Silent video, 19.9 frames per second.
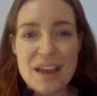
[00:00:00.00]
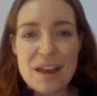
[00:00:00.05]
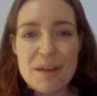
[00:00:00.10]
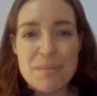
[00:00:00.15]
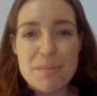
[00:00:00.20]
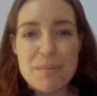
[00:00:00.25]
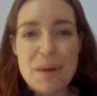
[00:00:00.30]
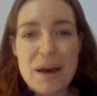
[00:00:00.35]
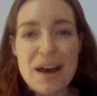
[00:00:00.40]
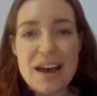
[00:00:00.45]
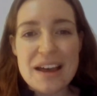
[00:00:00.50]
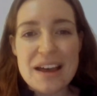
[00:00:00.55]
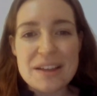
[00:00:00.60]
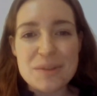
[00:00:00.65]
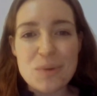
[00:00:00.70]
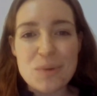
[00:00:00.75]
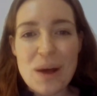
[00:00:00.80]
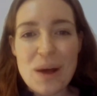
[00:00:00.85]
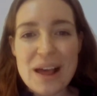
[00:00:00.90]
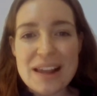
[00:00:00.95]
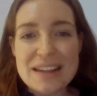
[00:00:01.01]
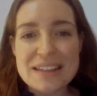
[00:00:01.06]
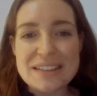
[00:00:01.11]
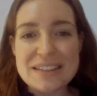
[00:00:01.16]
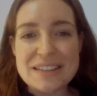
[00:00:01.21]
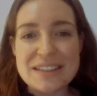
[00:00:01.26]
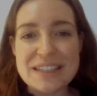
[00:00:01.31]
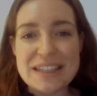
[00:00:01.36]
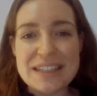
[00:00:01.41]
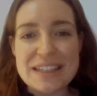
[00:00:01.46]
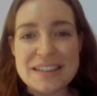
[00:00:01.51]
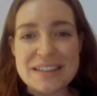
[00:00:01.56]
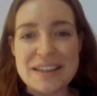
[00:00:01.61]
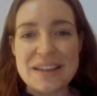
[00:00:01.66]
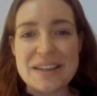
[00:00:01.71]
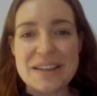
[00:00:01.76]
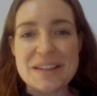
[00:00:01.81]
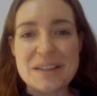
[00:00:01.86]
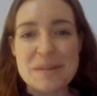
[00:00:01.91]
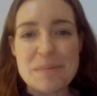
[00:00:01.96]
But as well as
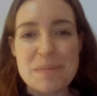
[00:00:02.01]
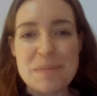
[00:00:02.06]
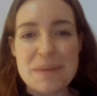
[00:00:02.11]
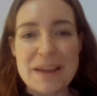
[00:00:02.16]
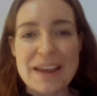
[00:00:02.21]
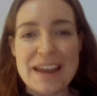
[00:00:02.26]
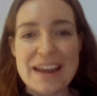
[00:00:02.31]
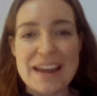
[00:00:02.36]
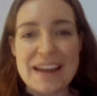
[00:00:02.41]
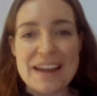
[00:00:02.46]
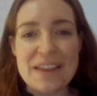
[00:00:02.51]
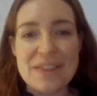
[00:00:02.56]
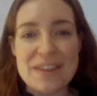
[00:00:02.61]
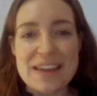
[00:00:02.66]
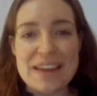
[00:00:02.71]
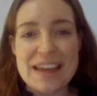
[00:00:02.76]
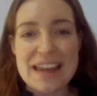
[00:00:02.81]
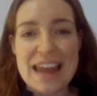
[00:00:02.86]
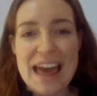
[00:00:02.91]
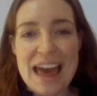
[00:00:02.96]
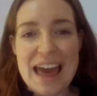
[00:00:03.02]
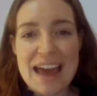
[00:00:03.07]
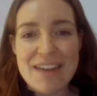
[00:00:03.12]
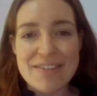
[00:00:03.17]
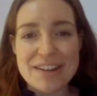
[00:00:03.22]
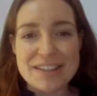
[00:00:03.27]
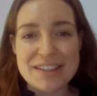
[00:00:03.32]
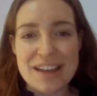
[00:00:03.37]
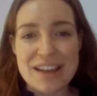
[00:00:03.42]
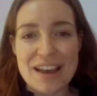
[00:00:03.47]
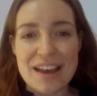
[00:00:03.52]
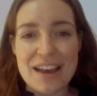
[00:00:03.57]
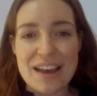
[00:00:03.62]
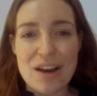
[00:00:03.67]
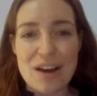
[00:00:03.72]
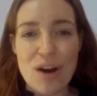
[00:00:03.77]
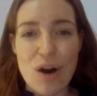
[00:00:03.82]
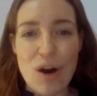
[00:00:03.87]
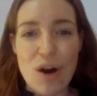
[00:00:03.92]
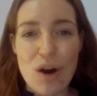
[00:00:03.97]
Jesus being the
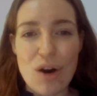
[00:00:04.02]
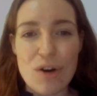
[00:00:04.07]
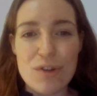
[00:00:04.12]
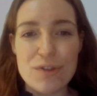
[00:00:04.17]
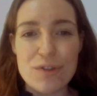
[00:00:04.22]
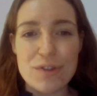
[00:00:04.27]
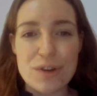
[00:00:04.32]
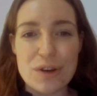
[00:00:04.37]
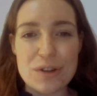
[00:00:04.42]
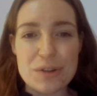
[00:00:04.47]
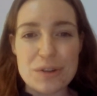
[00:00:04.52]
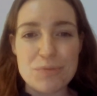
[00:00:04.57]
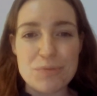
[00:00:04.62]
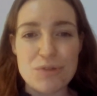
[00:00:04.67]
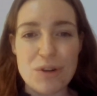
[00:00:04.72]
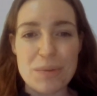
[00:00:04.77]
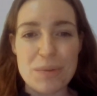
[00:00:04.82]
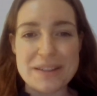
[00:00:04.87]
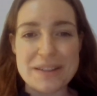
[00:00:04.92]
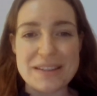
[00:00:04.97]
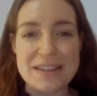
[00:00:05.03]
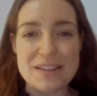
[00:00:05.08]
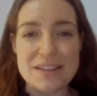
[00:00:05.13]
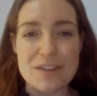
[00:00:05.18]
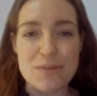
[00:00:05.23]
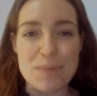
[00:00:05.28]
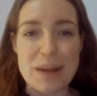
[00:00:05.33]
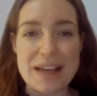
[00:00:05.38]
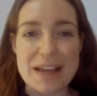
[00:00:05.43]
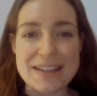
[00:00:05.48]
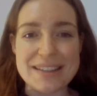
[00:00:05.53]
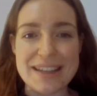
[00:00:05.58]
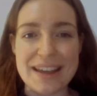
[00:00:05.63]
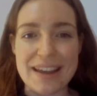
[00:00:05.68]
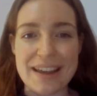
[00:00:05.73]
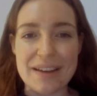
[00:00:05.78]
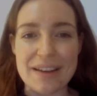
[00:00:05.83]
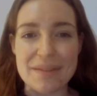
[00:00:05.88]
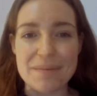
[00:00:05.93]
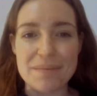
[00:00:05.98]
inheritor of God's promises of
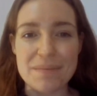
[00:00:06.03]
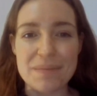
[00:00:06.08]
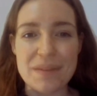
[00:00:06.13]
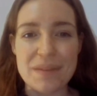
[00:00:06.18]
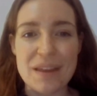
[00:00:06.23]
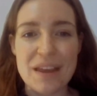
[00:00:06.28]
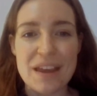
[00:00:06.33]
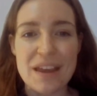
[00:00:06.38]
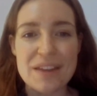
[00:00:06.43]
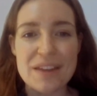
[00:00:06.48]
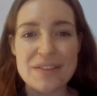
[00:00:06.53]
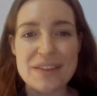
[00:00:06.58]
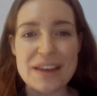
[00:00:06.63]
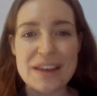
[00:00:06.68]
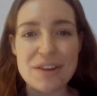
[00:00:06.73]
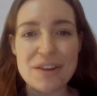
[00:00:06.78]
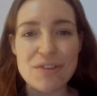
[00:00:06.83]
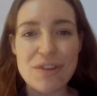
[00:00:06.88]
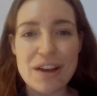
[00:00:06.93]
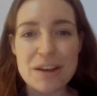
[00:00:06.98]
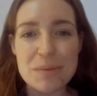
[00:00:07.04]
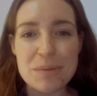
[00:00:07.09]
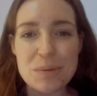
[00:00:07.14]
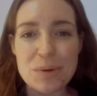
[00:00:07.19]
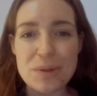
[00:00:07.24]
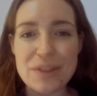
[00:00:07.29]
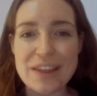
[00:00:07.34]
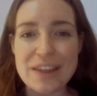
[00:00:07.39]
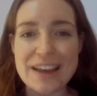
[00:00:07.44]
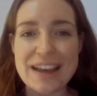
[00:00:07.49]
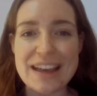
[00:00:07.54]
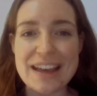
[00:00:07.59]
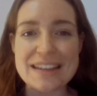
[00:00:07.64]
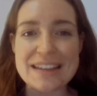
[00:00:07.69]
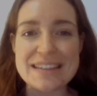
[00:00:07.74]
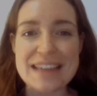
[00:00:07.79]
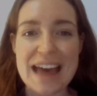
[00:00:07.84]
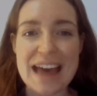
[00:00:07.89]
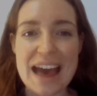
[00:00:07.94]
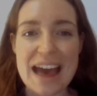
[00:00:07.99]
blessing, the incredible thing
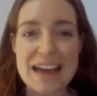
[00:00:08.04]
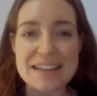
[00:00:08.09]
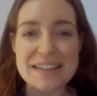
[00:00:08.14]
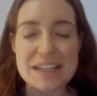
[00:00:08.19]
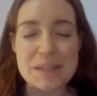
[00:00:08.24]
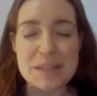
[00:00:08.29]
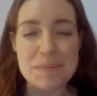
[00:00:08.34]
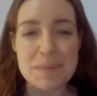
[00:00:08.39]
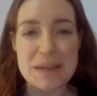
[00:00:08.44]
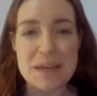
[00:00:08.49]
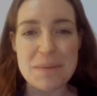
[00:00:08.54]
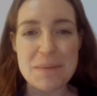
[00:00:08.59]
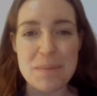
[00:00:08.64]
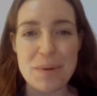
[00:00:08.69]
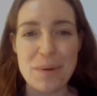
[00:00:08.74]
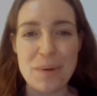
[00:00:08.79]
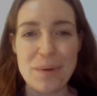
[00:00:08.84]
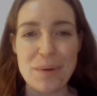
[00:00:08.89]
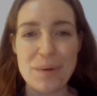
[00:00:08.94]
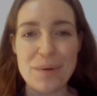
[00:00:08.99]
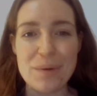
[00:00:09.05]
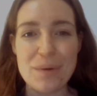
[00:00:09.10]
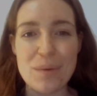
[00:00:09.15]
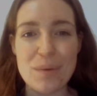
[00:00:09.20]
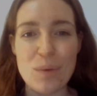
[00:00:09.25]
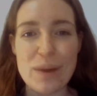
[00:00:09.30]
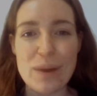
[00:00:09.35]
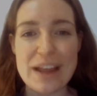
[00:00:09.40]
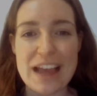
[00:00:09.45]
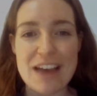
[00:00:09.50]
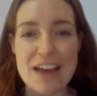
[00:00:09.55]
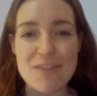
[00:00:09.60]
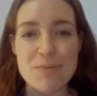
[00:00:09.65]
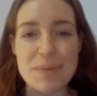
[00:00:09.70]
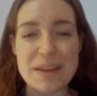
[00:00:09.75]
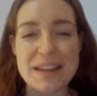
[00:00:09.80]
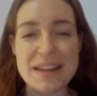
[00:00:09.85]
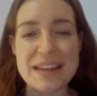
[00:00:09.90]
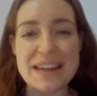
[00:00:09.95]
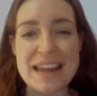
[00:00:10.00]
is that as his people, we have
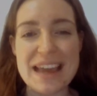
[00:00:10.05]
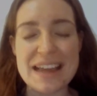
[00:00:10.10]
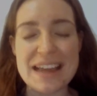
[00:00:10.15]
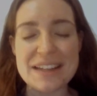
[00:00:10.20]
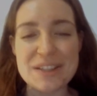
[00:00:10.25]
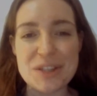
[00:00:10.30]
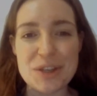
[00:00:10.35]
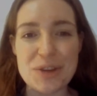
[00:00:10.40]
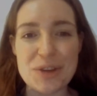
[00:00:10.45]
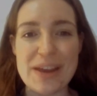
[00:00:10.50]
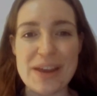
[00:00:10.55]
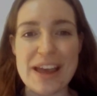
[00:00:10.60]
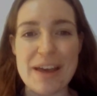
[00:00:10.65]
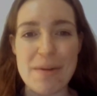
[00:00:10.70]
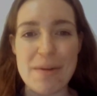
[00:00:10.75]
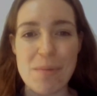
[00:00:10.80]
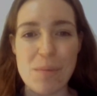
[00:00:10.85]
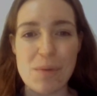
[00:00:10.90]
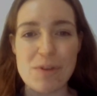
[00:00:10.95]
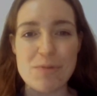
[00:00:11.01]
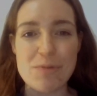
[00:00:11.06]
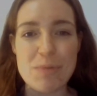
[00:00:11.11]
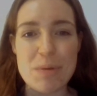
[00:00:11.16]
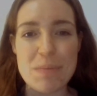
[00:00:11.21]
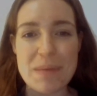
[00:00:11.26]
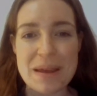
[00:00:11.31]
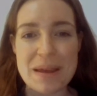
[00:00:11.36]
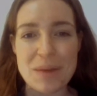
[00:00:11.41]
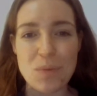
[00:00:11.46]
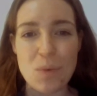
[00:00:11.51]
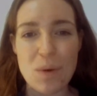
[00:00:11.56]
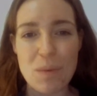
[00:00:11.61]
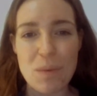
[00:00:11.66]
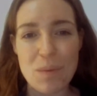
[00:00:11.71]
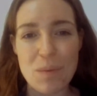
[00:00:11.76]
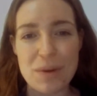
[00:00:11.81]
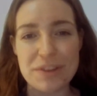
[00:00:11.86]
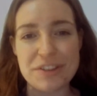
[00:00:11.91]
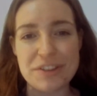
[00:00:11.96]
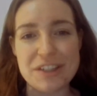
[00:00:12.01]
been knit to him. We've been made one
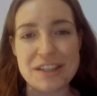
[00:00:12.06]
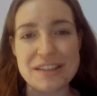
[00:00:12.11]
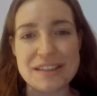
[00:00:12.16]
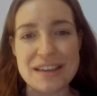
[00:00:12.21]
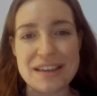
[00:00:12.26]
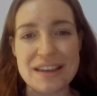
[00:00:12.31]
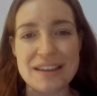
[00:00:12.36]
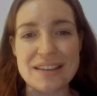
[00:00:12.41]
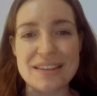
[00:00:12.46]
with Jesus.